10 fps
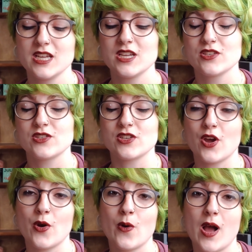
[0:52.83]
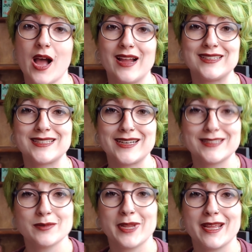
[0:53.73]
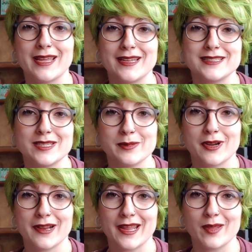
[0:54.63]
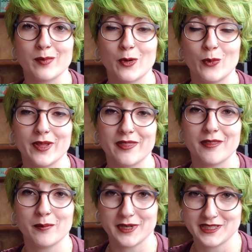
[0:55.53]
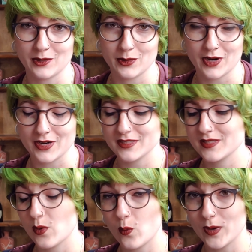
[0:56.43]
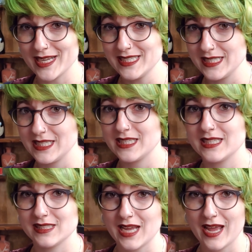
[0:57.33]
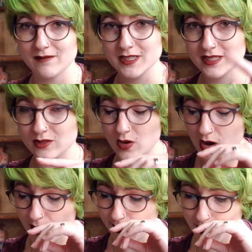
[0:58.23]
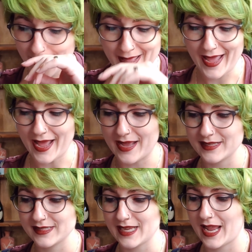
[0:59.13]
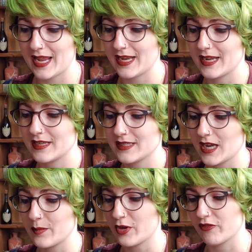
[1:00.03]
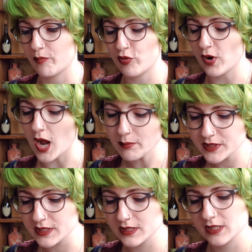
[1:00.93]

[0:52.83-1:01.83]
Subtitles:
So I decided to make a TBR game with my tarot cards. What I did is every single card has a type of prompt.